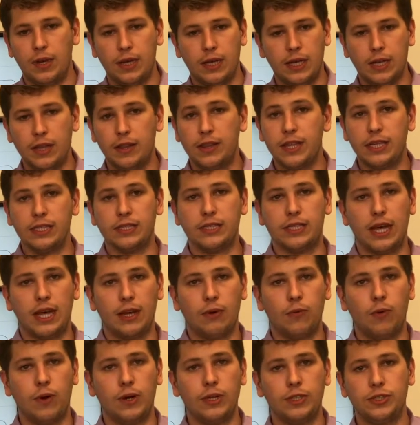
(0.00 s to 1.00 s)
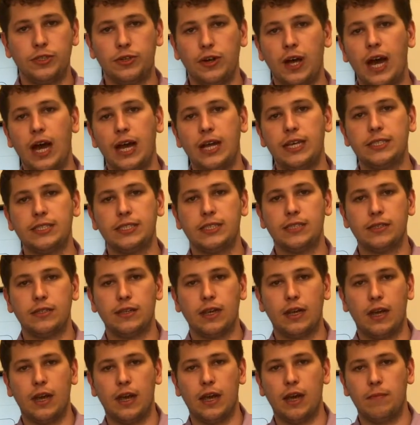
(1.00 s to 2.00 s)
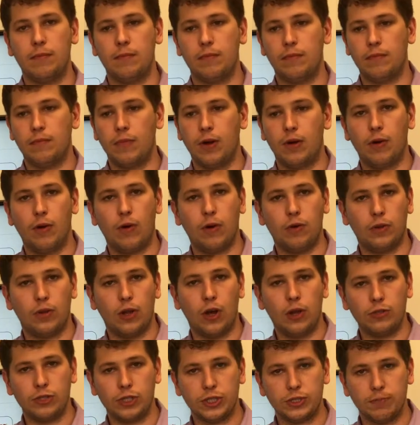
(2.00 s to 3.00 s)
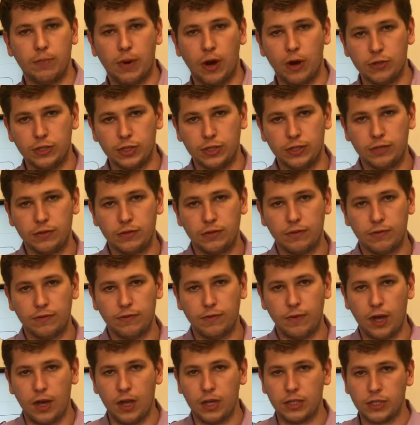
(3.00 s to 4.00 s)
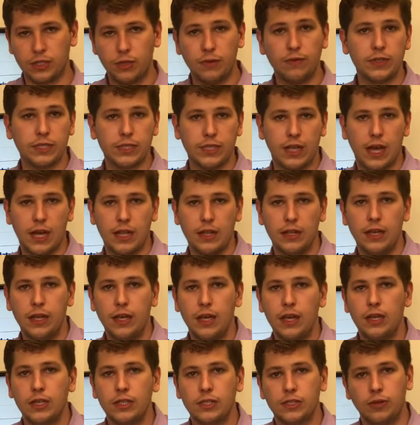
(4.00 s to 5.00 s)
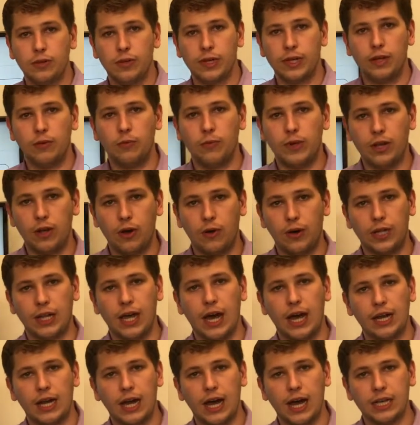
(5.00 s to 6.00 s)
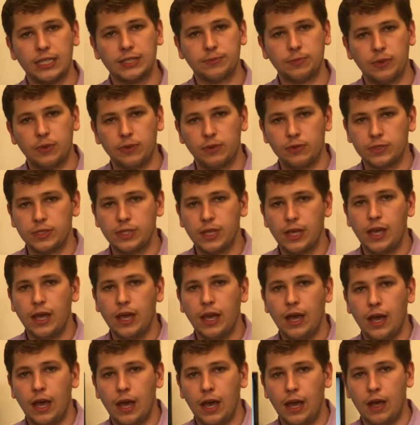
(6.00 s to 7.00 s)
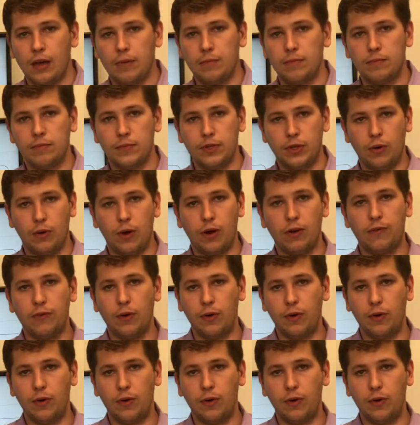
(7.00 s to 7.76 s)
Again, things like what is your highest or largest margin service line. So again, we know a lot of hospitals are